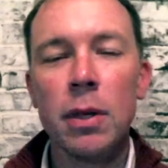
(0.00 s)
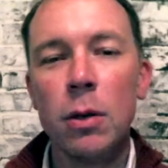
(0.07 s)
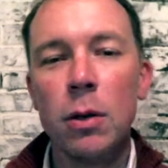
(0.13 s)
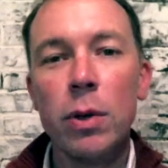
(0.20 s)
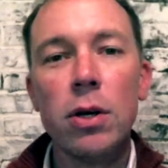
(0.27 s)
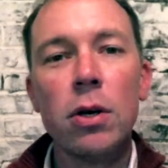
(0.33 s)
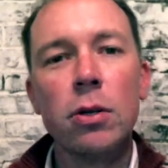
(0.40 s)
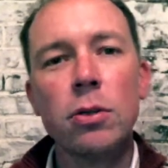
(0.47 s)

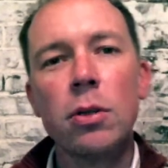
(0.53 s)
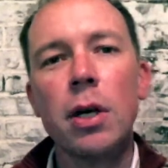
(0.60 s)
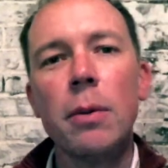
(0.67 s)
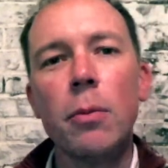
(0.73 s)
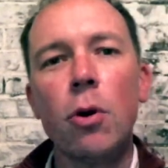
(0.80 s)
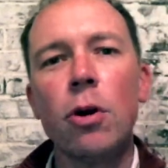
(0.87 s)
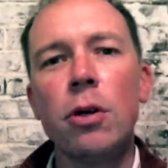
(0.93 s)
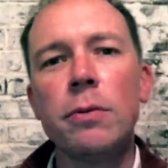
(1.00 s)
We can also
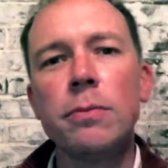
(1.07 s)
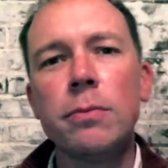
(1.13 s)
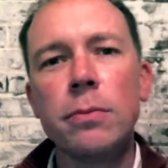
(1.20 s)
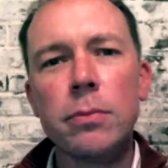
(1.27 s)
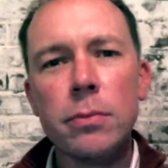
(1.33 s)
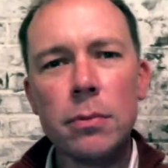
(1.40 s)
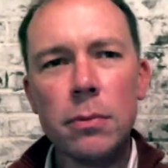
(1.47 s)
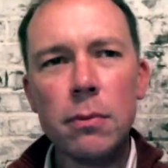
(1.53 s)
come on
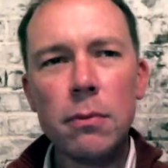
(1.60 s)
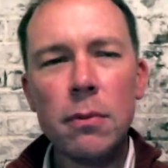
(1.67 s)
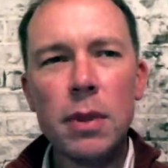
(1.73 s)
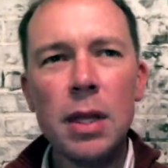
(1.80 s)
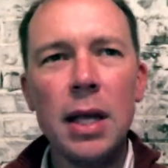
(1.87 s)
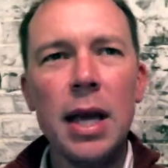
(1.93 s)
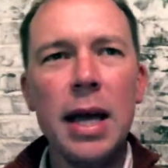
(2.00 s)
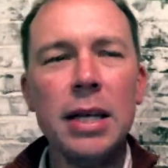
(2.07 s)

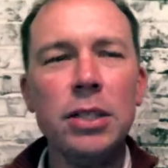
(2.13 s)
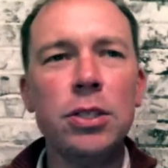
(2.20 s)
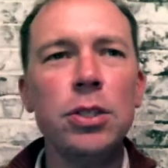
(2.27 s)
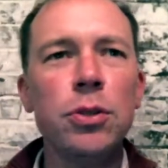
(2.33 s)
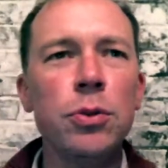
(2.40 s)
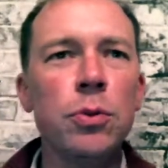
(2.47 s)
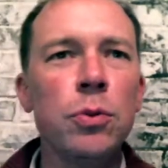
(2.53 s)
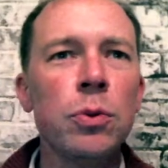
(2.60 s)
and
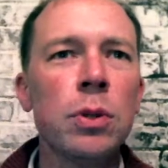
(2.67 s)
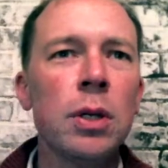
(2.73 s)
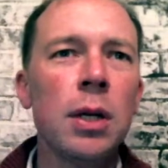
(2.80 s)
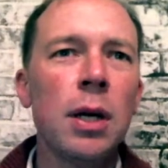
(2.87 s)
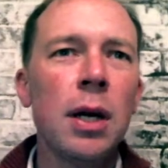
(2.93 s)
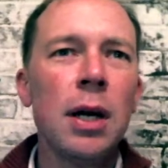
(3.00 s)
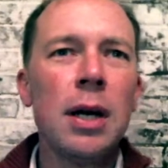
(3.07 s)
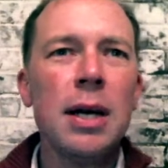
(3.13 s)
do
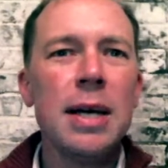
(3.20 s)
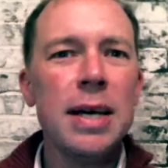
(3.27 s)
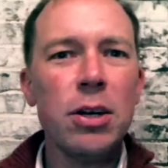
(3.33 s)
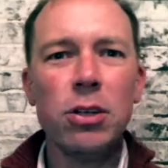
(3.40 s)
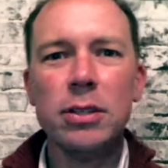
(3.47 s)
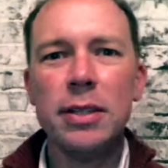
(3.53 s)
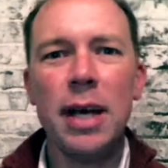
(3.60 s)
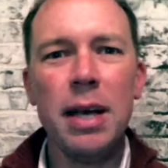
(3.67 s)

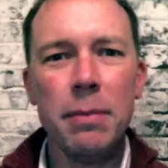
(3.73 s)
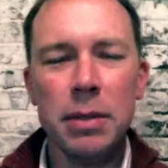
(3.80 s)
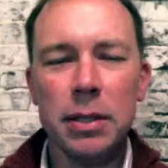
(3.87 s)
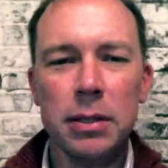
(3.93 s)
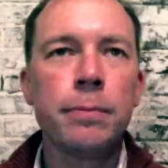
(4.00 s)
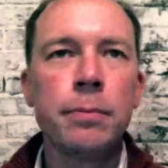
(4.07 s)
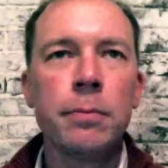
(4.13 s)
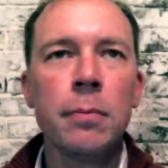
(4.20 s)
entertainment.
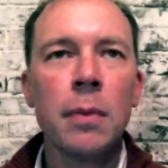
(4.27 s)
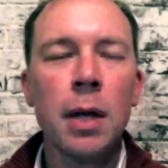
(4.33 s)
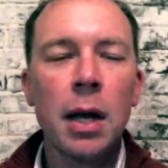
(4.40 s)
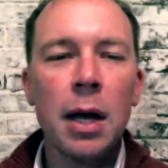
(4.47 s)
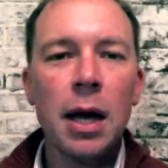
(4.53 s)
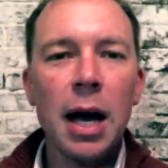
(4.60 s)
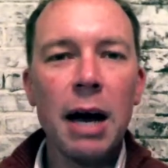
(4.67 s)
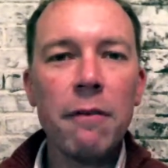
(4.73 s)

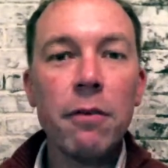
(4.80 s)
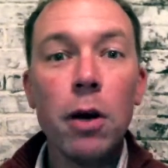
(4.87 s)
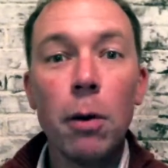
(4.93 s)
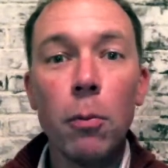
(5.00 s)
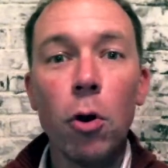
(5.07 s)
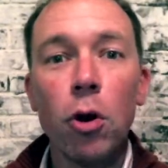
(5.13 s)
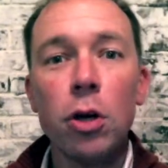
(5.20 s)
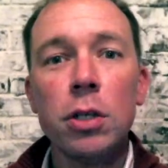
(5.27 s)
I've
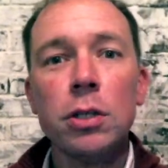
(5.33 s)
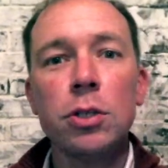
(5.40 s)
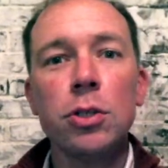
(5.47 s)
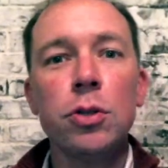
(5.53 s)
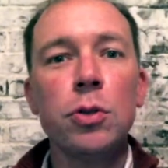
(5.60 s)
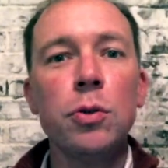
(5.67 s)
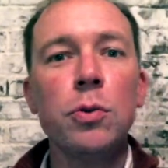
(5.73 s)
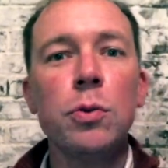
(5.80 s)
come on
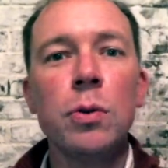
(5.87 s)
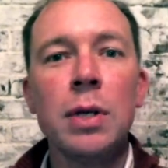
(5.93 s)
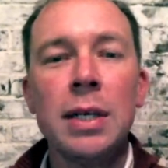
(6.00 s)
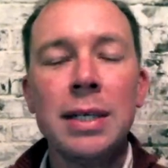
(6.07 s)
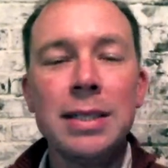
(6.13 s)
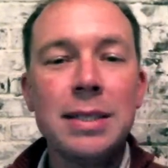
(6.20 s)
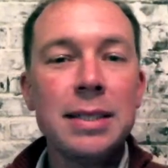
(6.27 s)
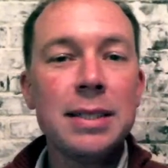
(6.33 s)
to
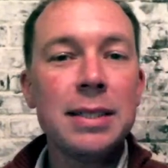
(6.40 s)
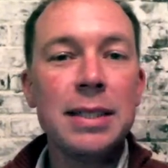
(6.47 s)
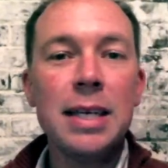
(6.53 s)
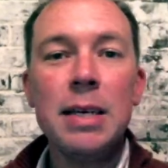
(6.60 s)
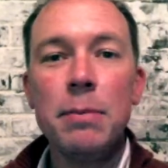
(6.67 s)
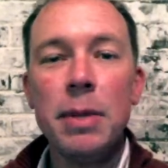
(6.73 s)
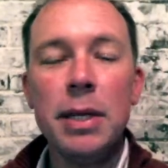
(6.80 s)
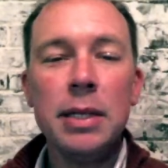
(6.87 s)

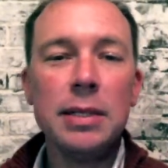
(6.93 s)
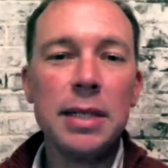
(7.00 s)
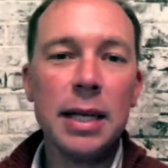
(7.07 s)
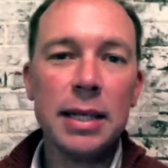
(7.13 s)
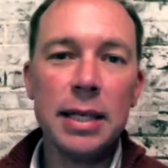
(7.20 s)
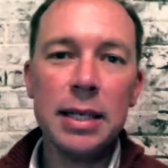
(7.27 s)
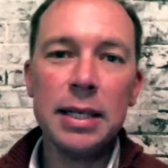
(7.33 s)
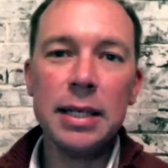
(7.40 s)
team meetings at
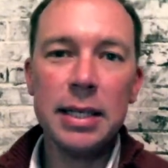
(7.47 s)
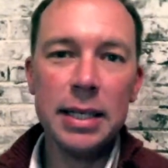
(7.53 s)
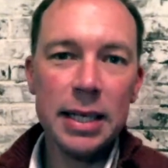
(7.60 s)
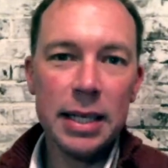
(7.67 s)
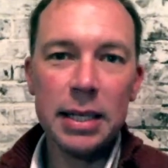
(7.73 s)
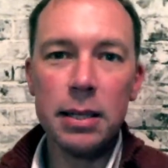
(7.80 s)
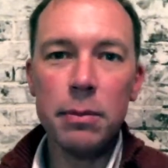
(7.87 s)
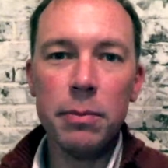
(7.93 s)
the
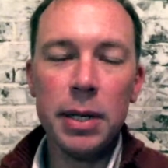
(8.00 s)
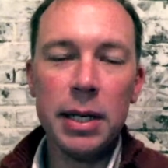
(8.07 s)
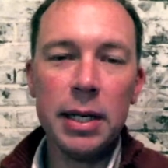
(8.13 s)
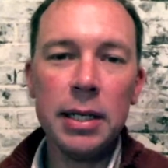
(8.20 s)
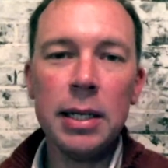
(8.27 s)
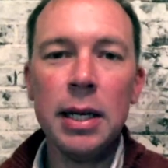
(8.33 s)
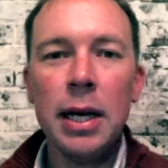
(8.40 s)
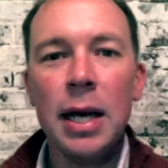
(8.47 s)
end of the
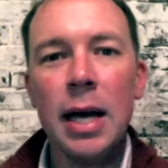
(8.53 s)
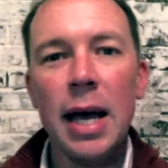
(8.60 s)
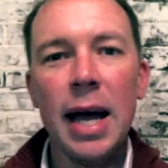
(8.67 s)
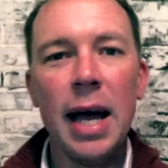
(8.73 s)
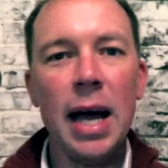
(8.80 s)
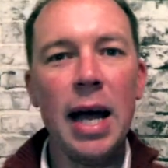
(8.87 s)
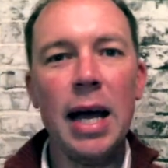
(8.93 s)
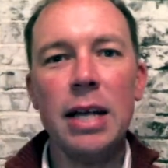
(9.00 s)
meeting
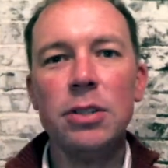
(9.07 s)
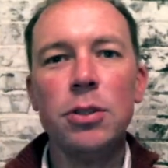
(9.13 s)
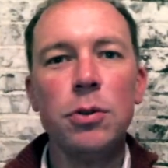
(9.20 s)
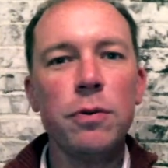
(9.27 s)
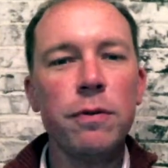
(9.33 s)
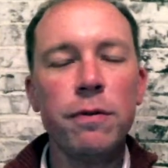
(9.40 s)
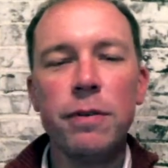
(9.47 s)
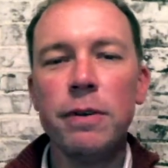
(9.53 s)
and
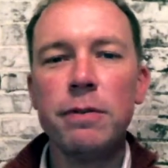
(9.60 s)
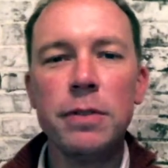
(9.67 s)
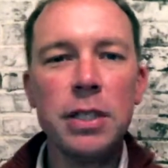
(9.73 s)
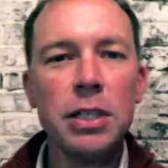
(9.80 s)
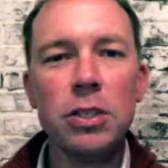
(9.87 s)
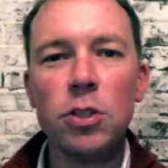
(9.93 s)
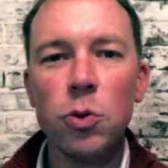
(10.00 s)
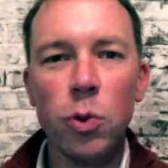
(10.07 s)
do a
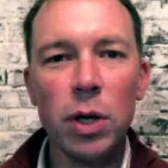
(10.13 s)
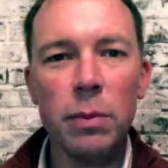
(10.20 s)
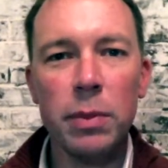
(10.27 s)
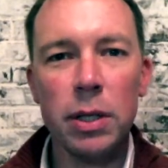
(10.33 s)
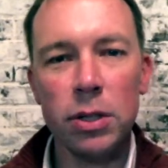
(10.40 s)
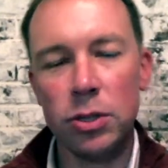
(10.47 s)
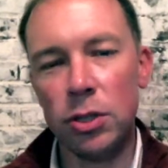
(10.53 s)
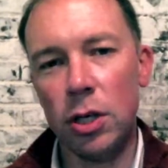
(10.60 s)
15 to 20
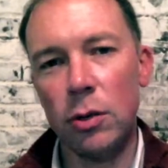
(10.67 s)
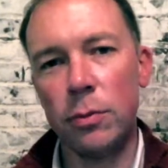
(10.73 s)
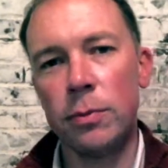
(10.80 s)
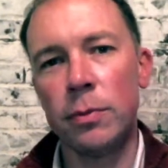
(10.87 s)
minute show.